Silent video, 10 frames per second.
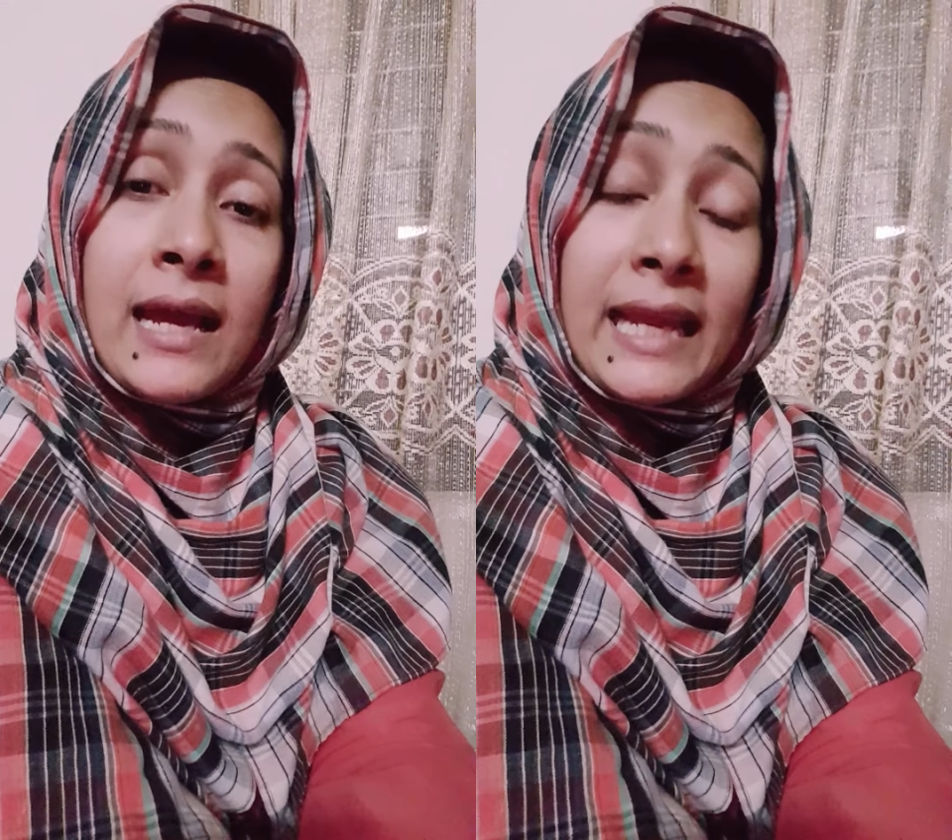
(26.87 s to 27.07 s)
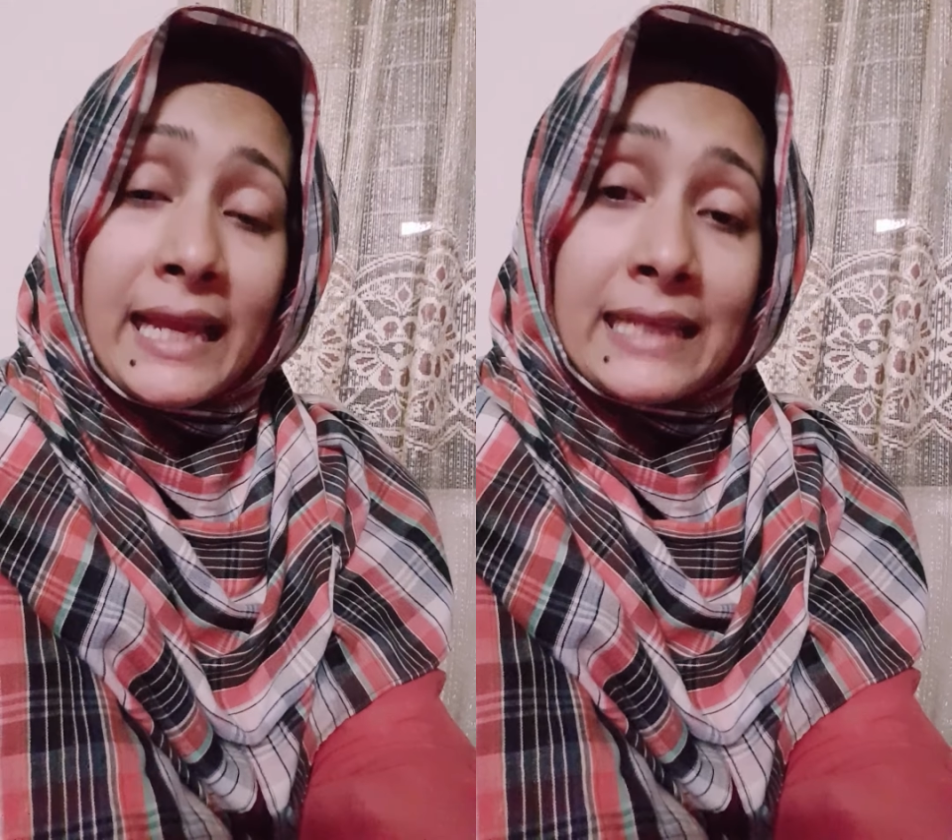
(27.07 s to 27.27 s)

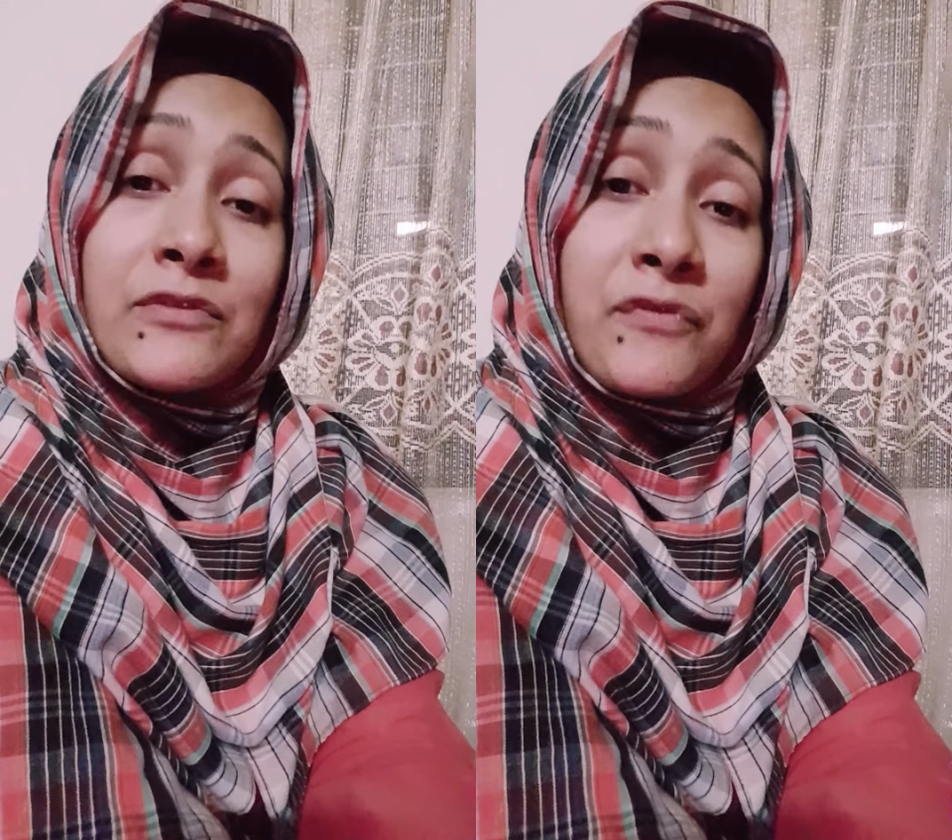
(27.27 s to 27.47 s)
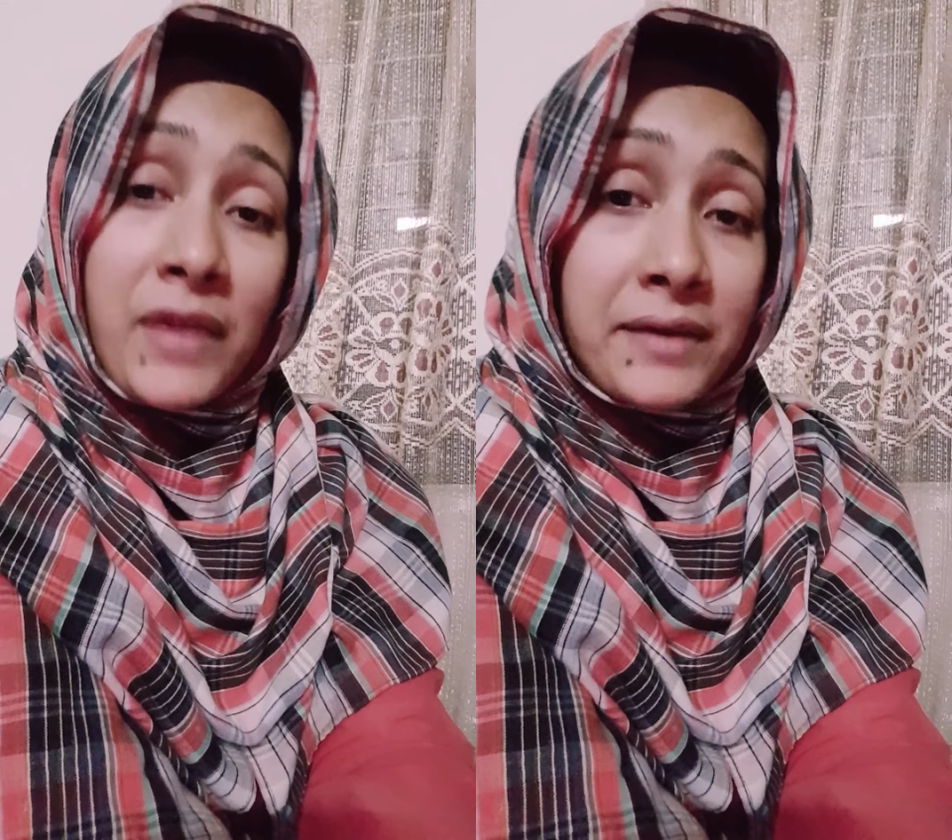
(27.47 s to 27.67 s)
is
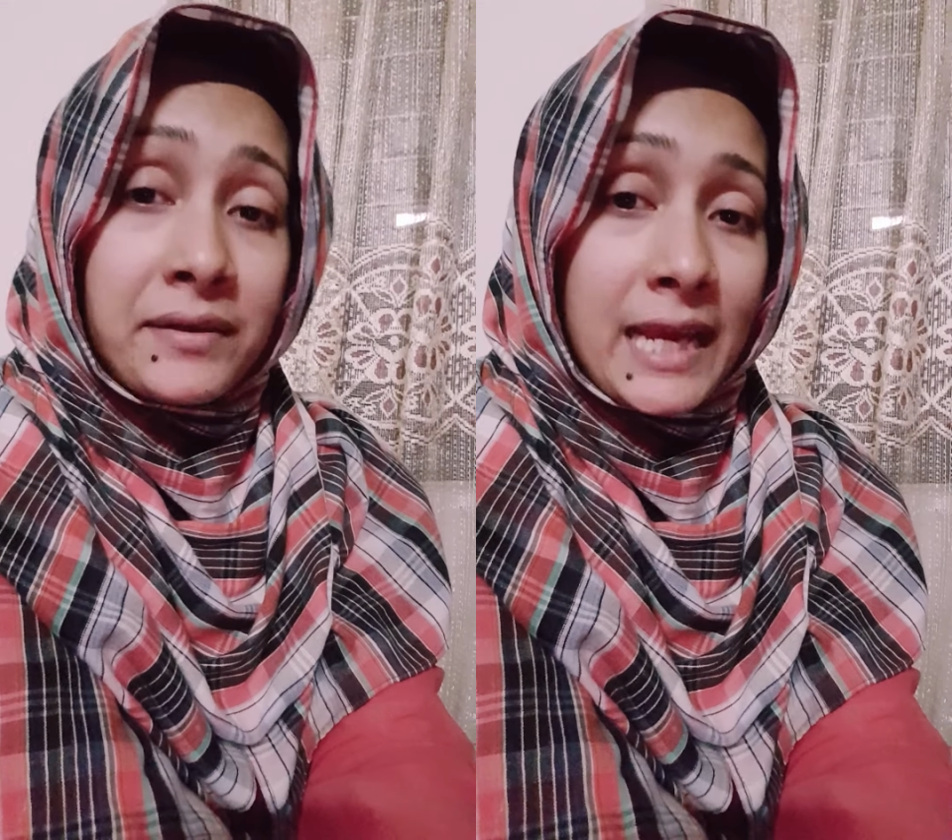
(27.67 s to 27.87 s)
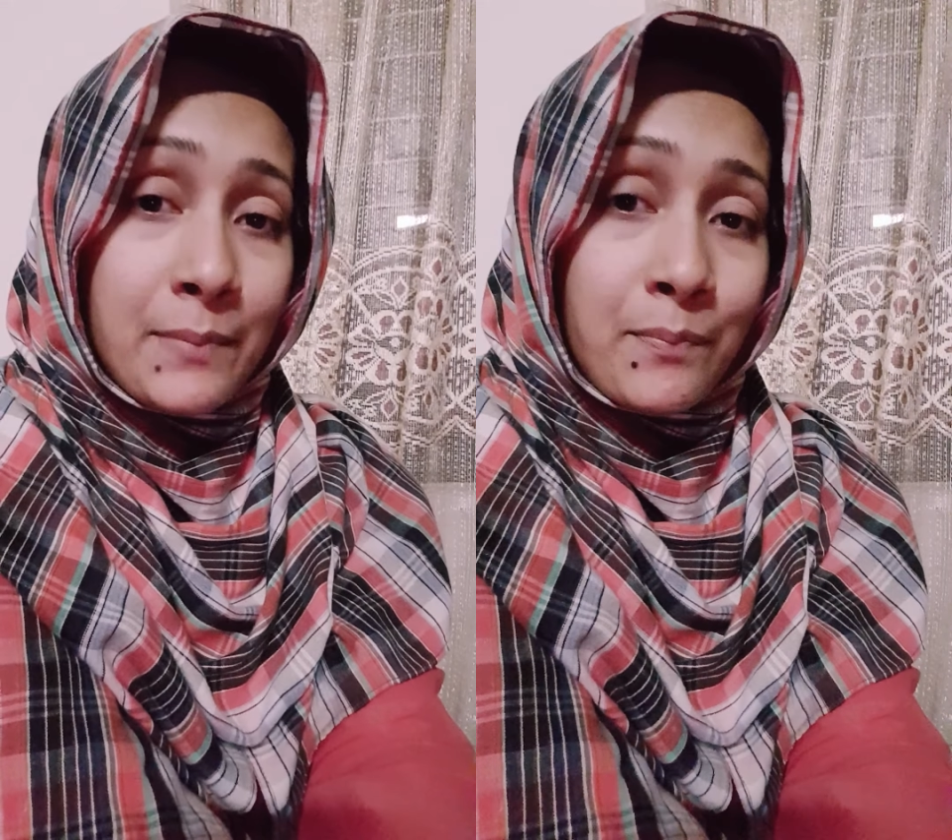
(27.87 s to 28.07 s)
very
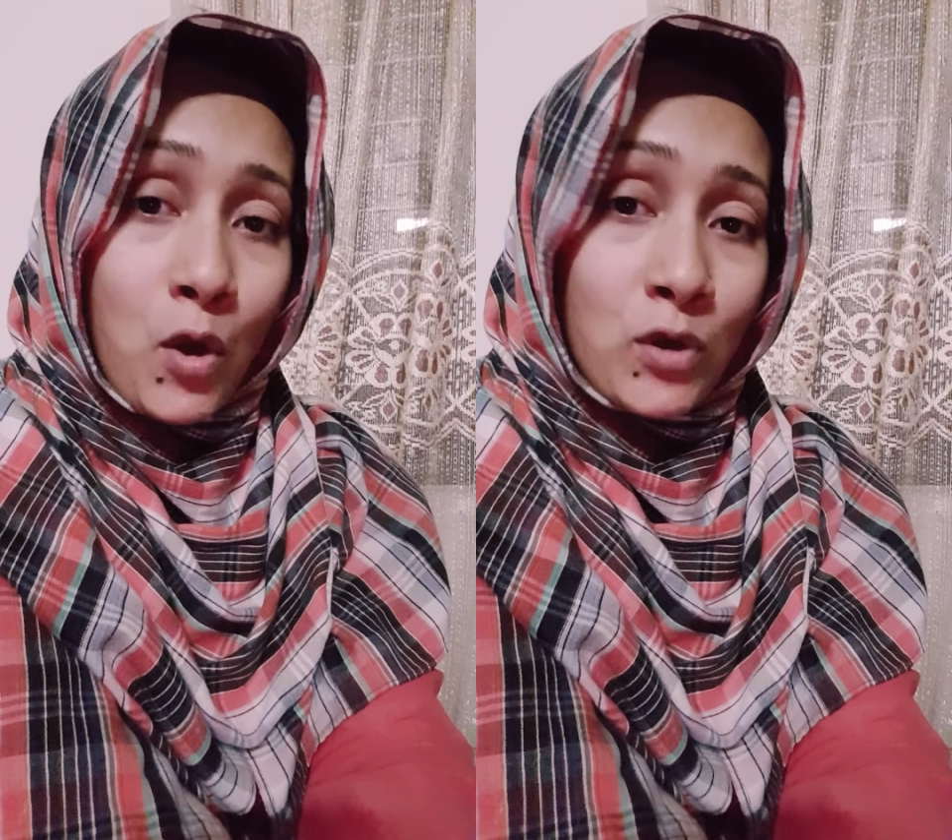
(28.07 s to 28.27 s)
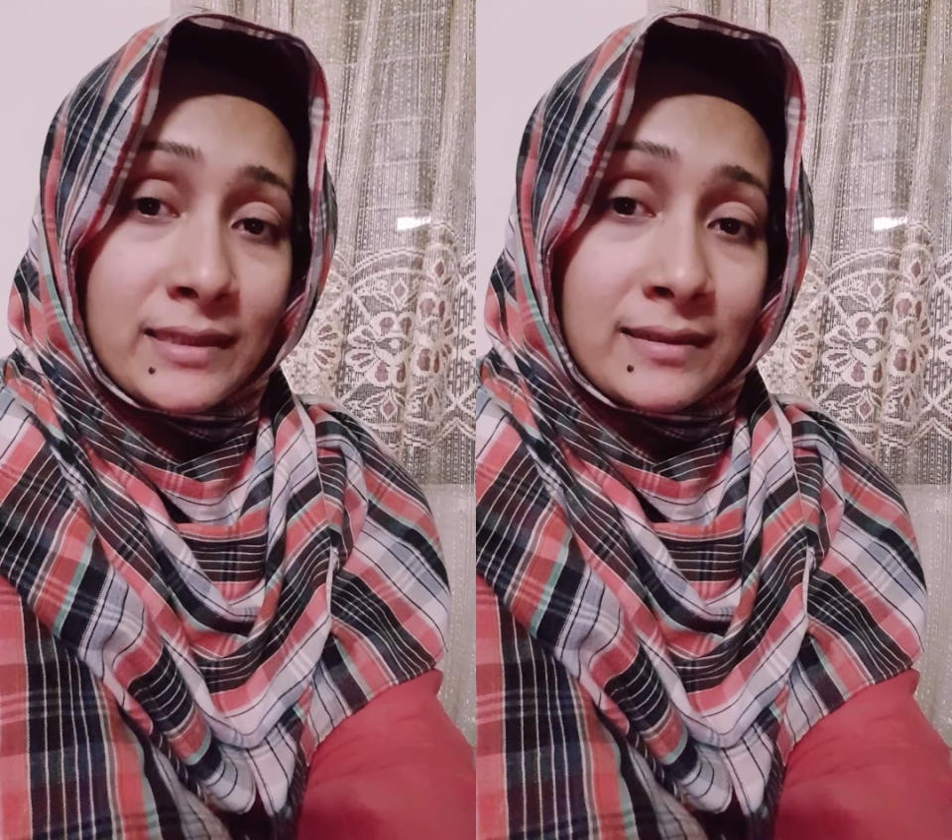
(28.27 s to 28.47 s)

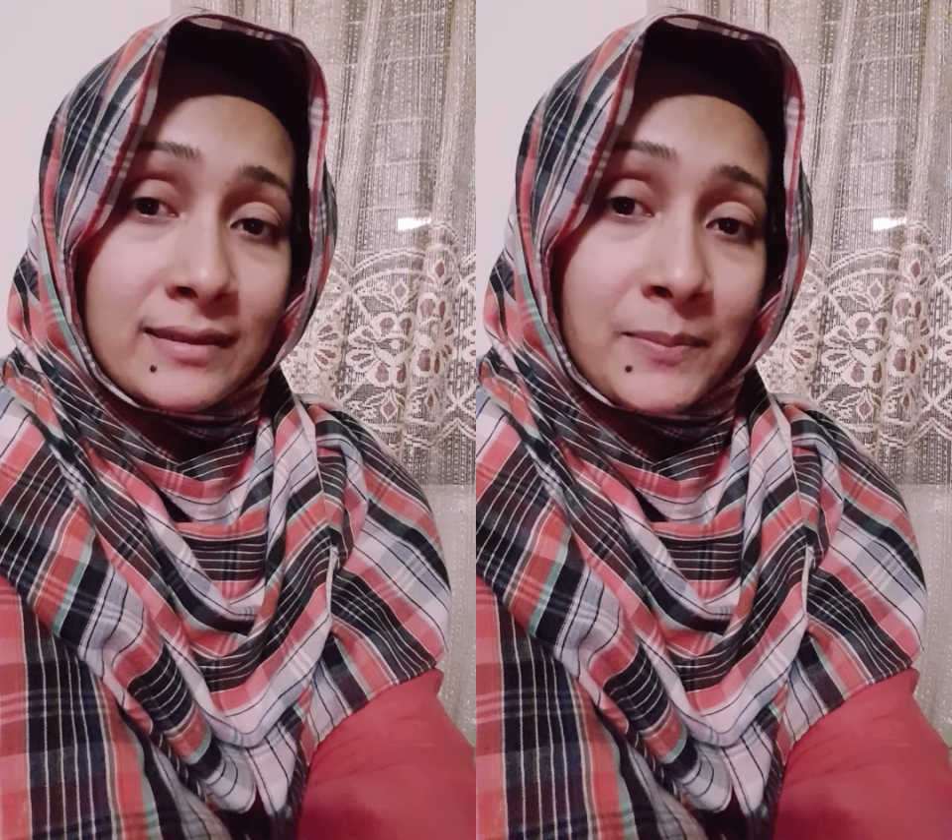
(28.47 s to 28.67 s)
important.